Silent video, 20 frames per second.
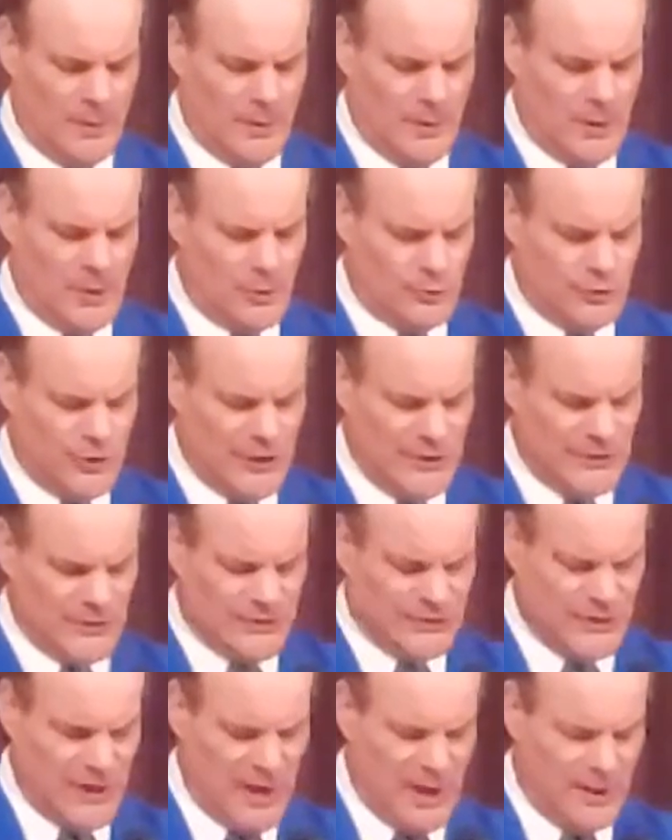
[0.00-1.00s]
You know,
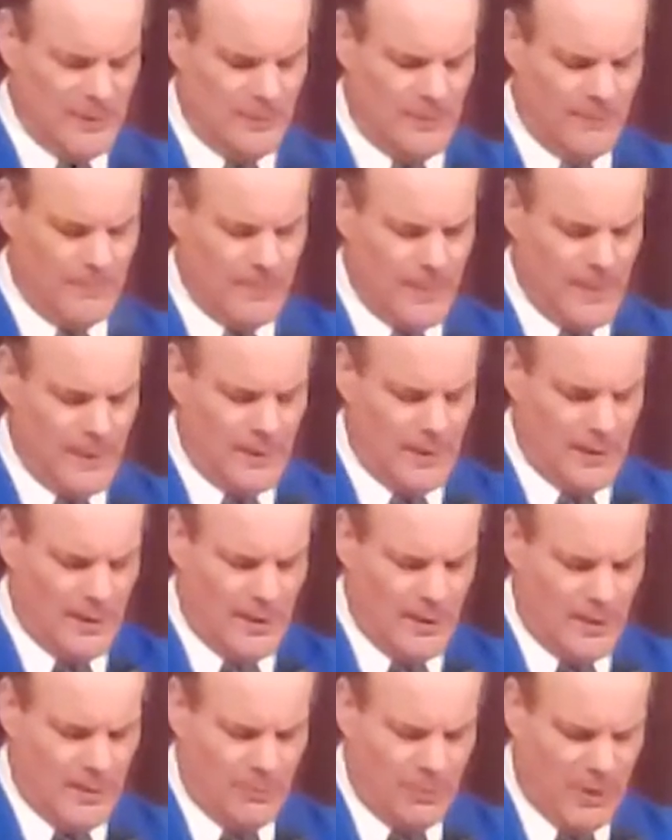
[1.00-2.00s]
Jesus said,
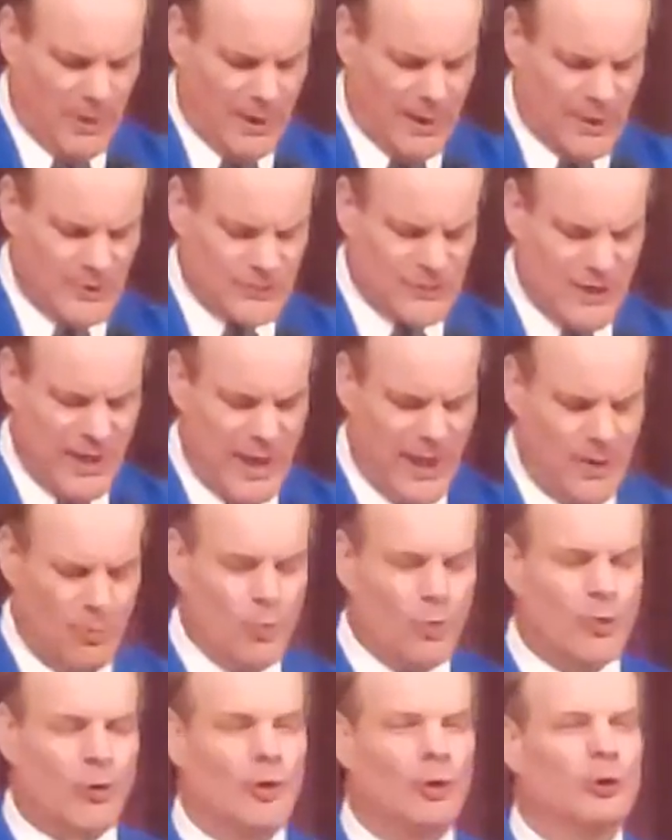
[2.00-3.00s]
because they
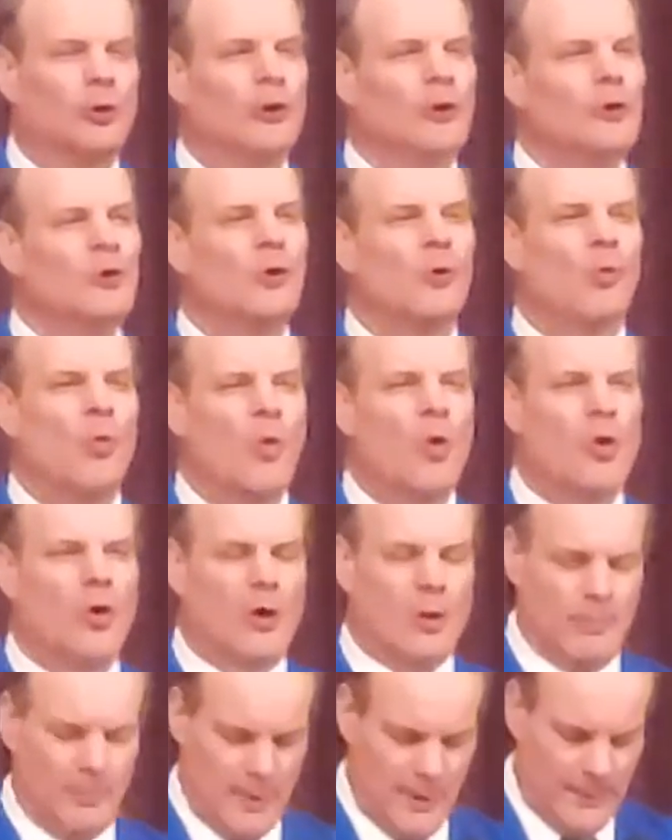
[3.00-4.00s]
were
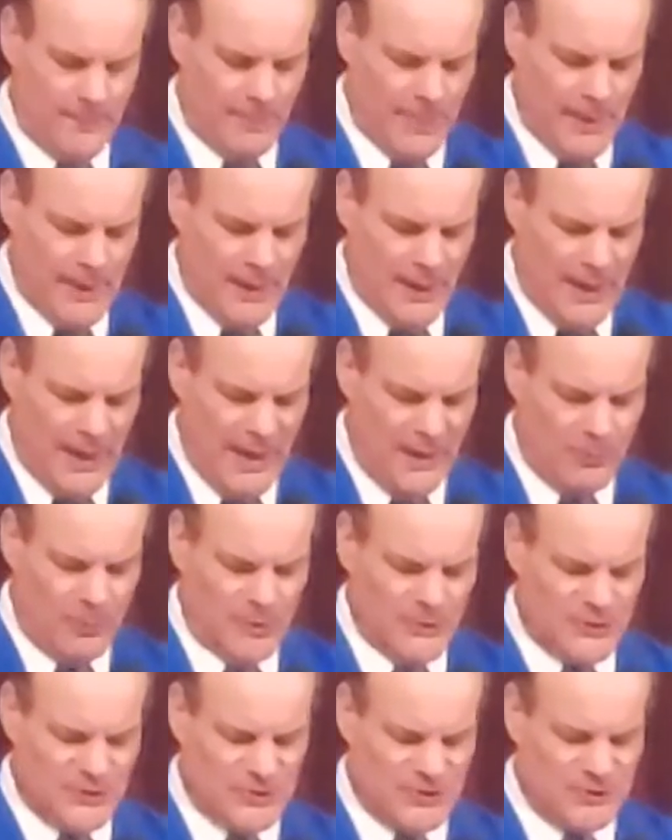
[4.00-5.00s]
lukewarm, he
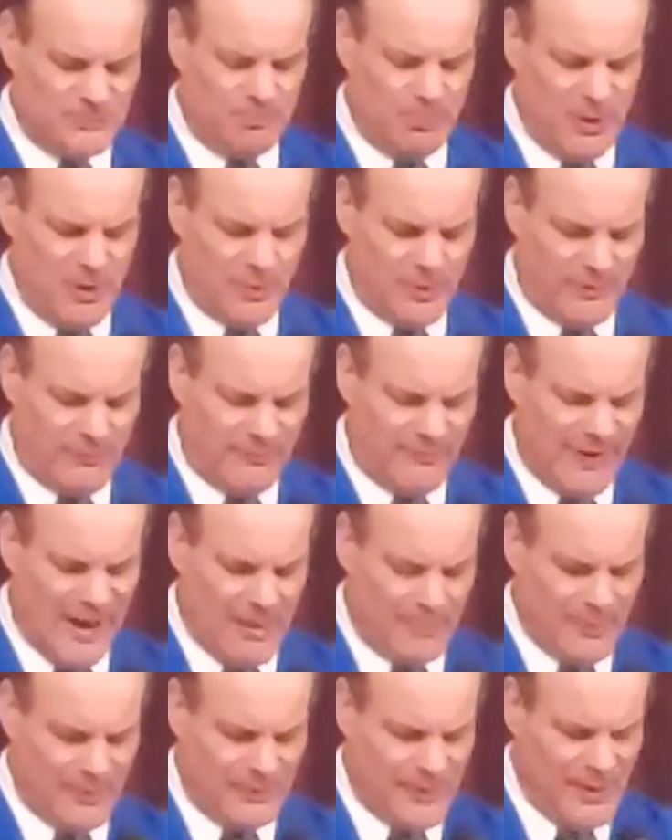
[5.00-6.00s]
would spit or
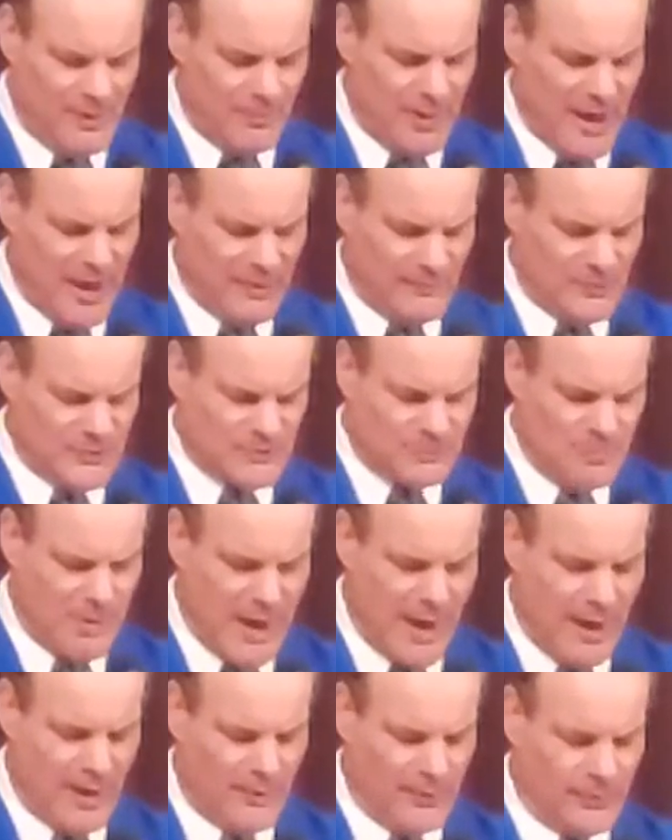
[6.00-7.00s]
vomit them out of his
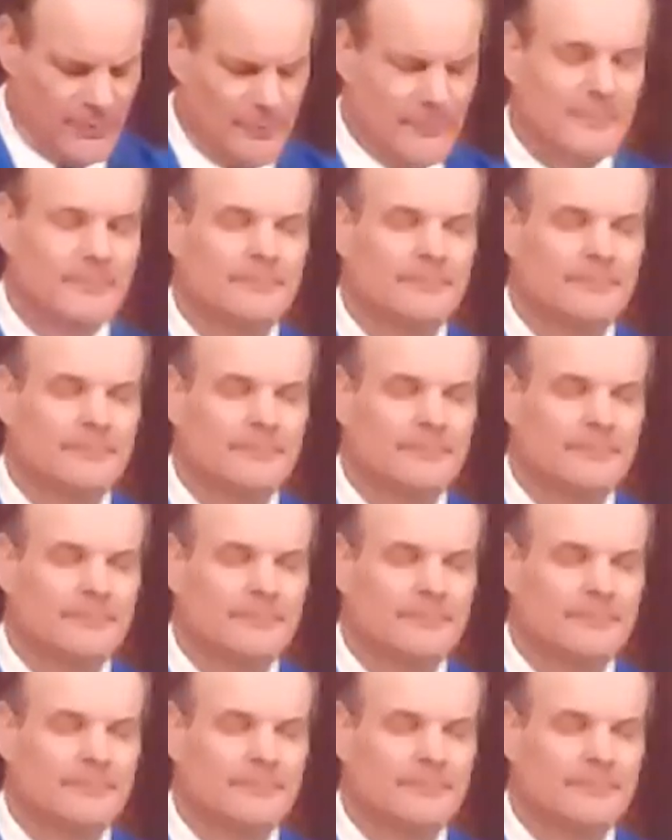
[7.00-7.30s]
mouth.